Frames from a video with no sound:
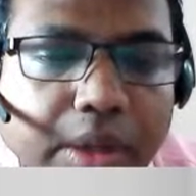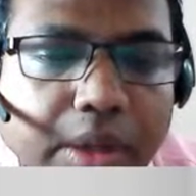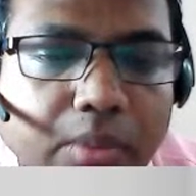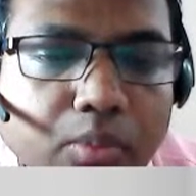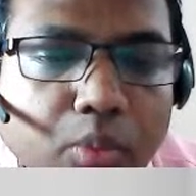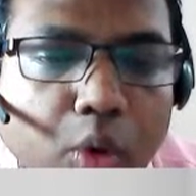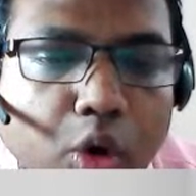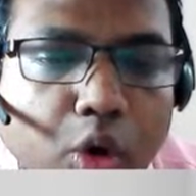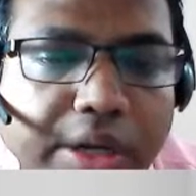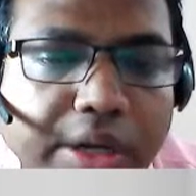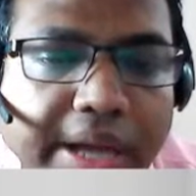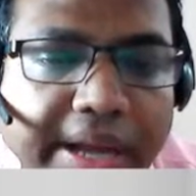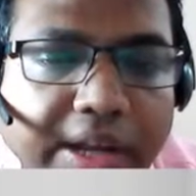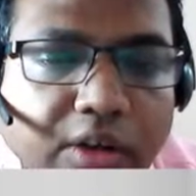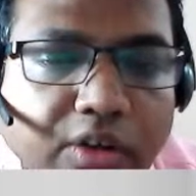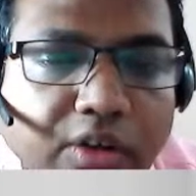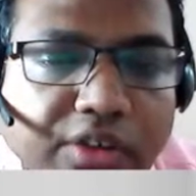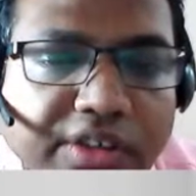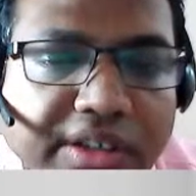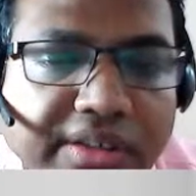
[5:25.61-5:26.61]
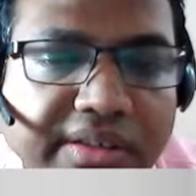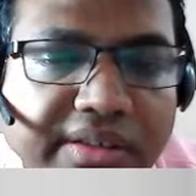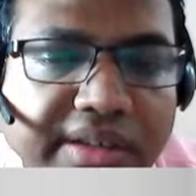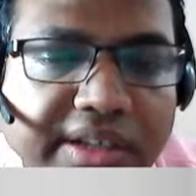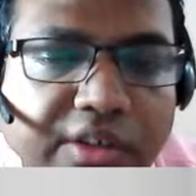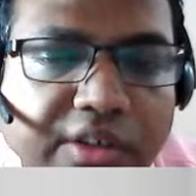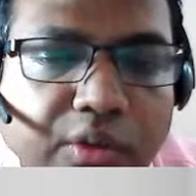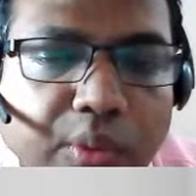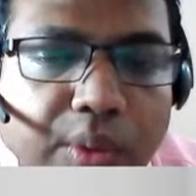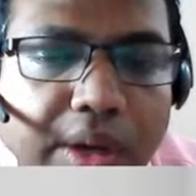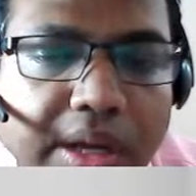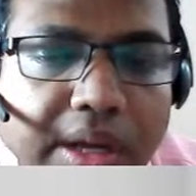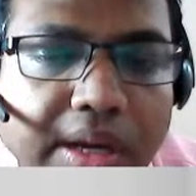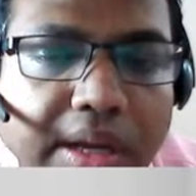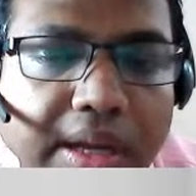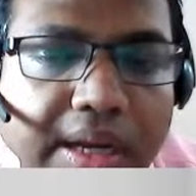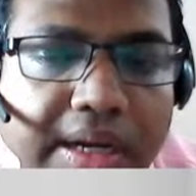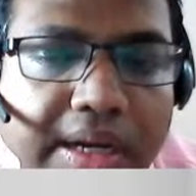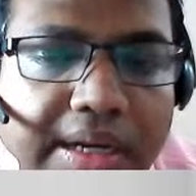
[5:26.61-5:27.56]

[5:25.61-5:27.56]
More diagnosis tests were